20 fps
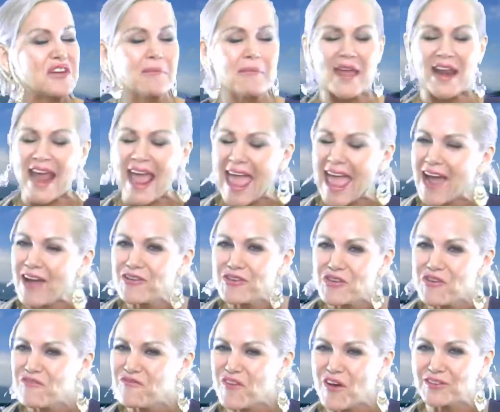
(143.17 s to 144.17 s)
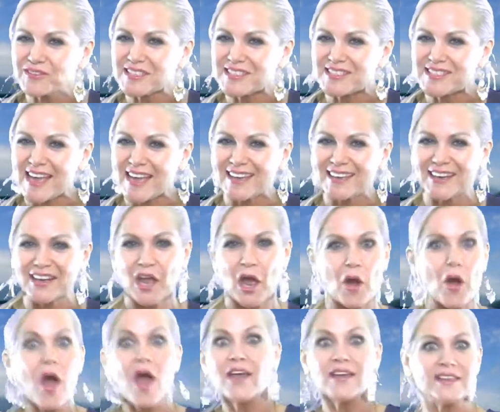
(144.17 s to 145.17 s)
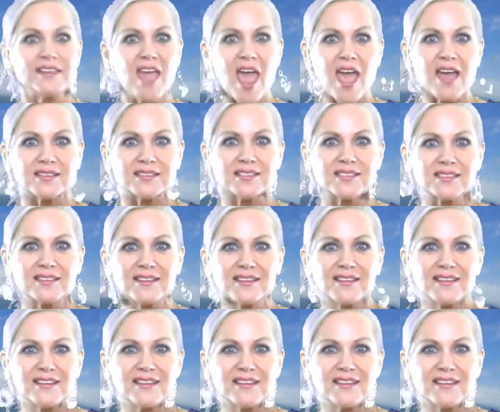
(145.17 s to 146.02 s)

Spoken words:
No matter how you felt a second ago, yes!